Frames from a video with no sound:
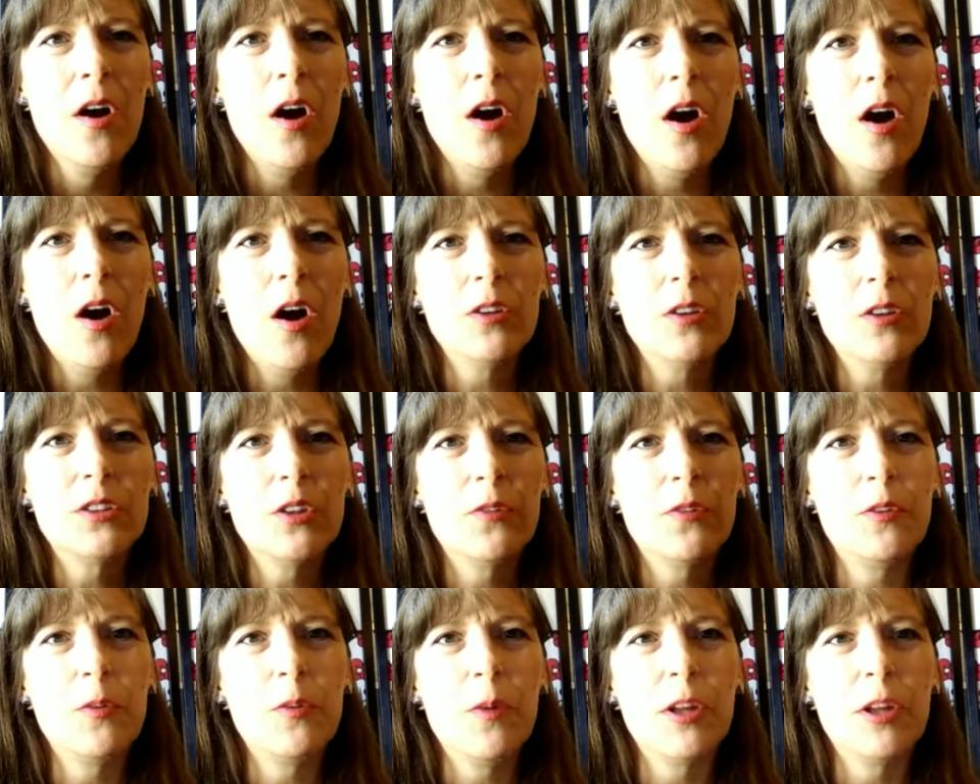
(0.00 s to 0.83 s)

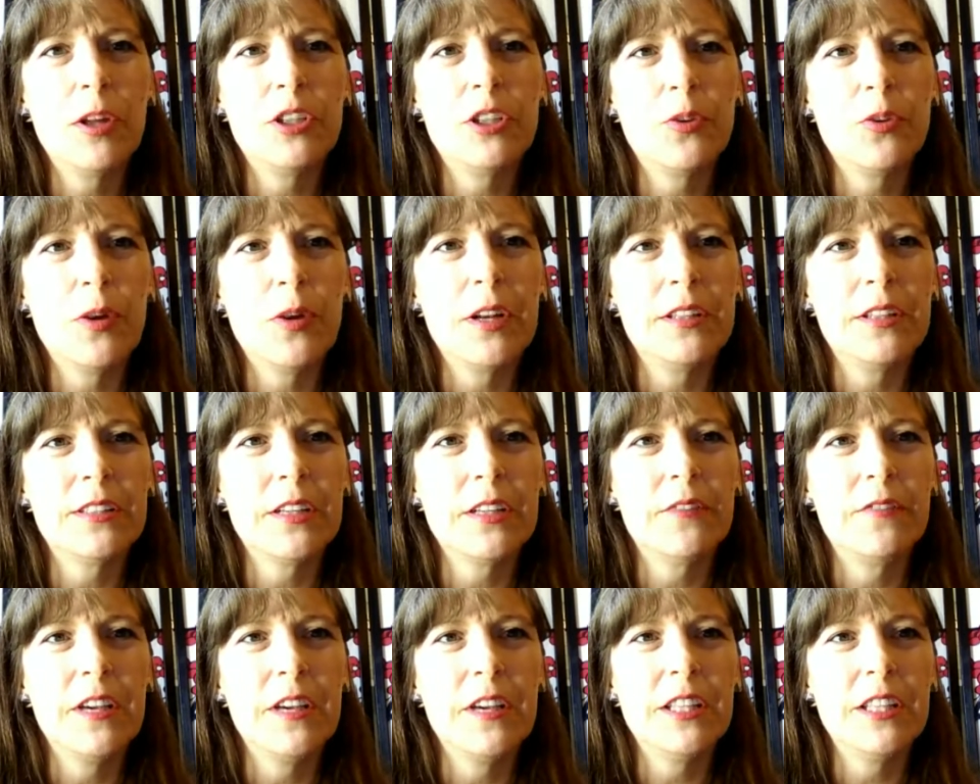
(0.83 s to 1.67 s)
Also, if you want to join
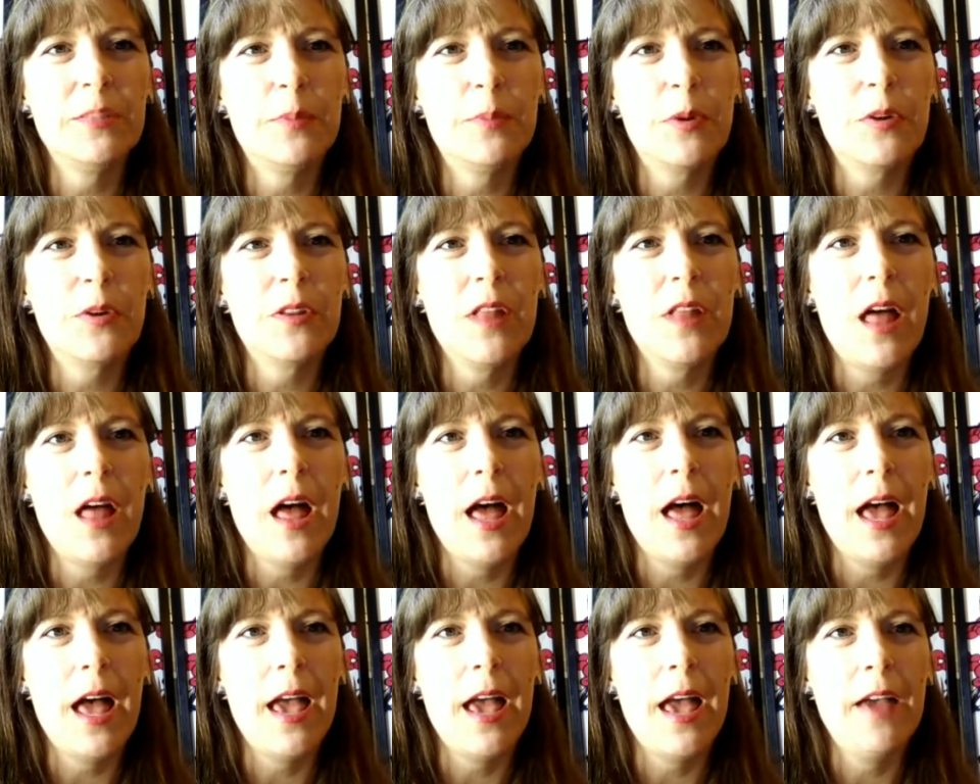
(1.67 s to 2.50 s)
us on Facebook
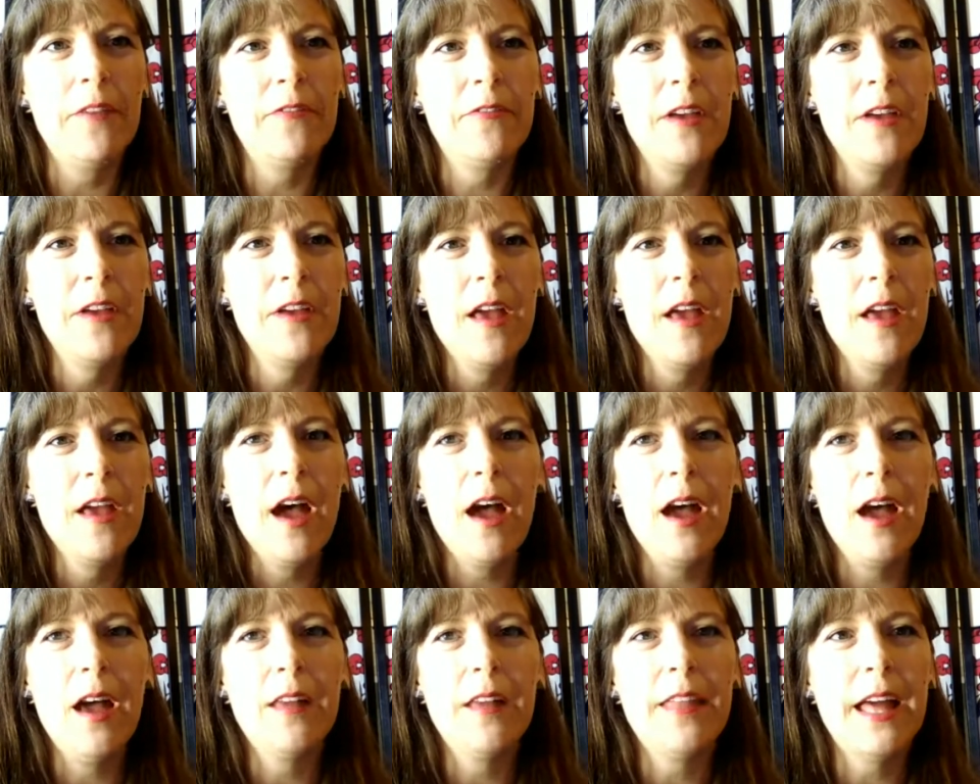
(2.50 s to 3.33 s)
Live,
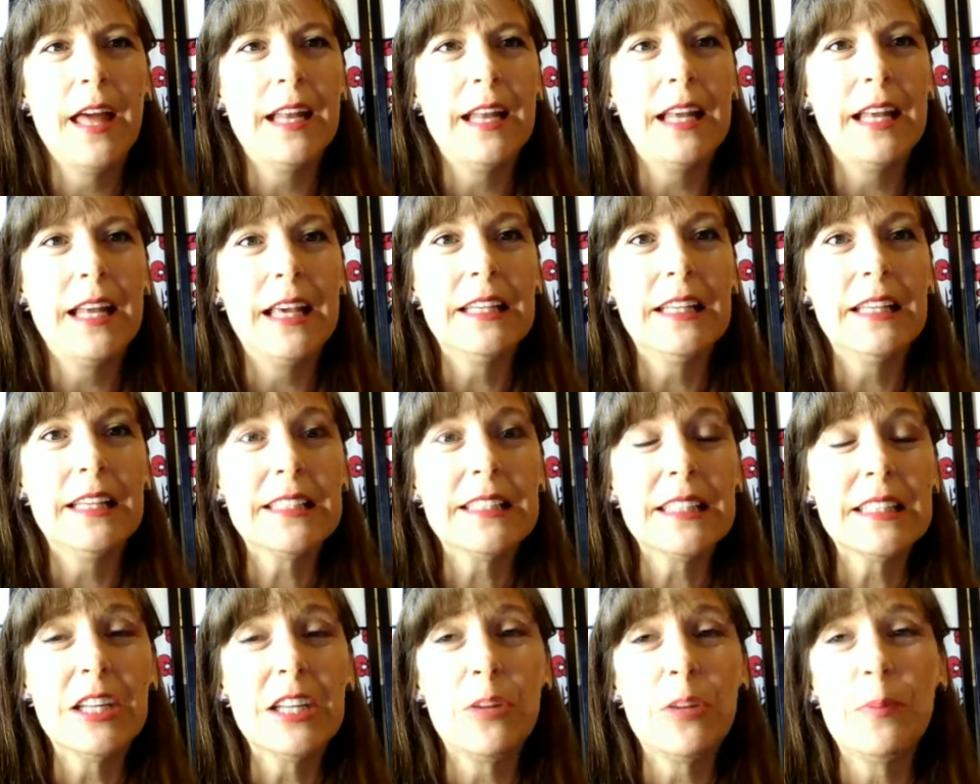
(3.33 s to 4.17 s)
that
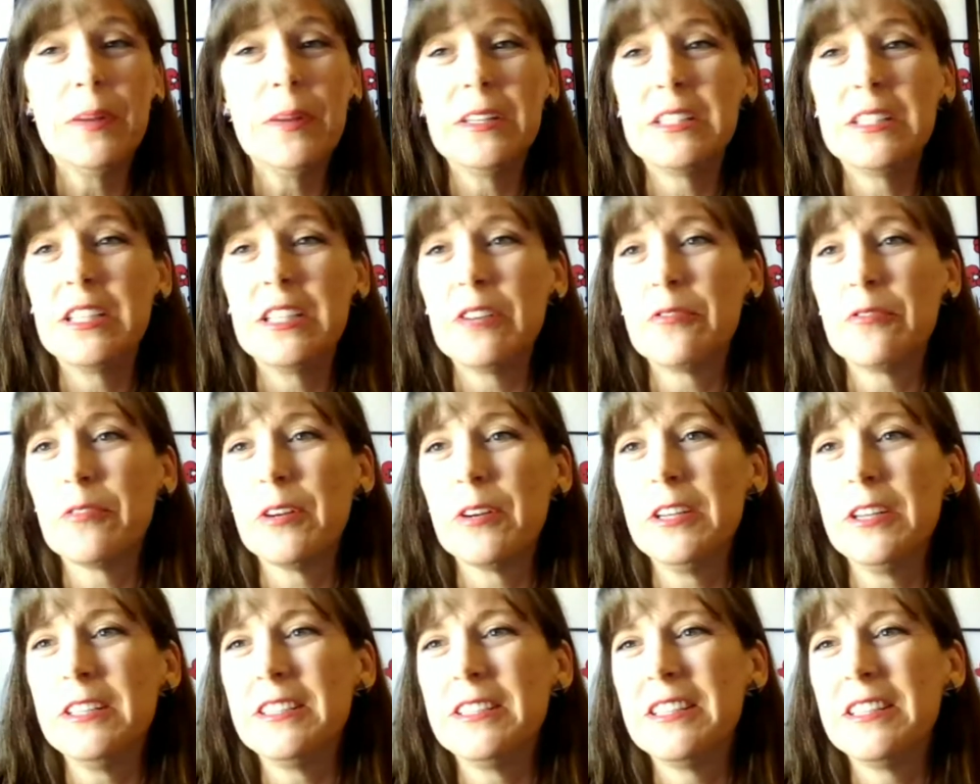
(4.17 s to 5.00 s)
is a little bit
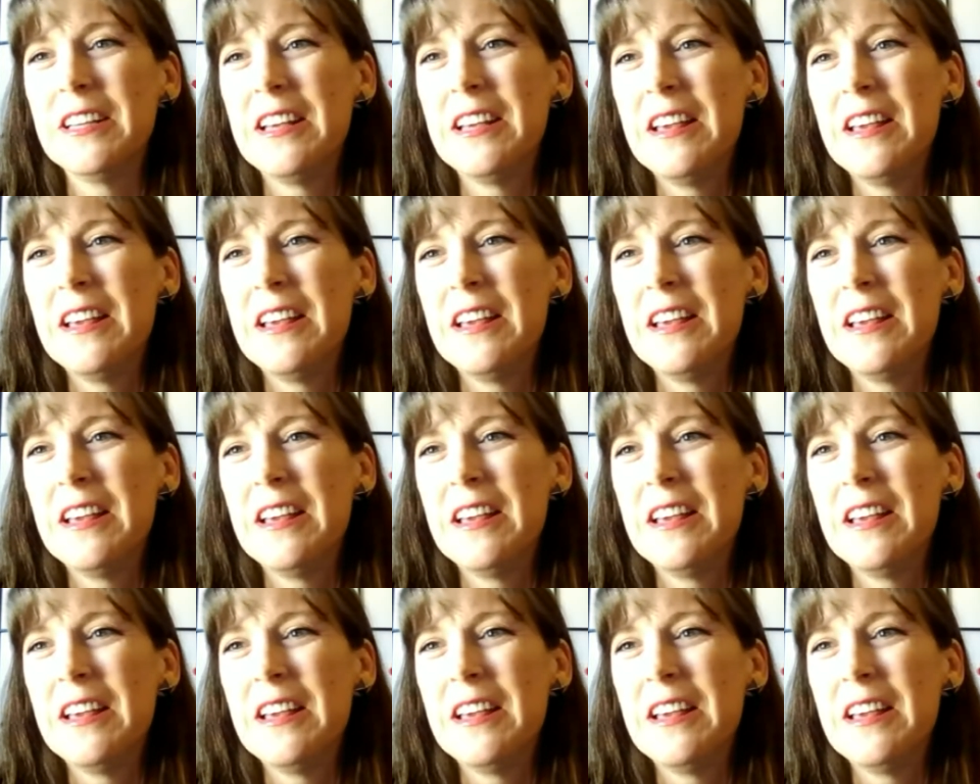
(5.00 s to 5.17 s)
different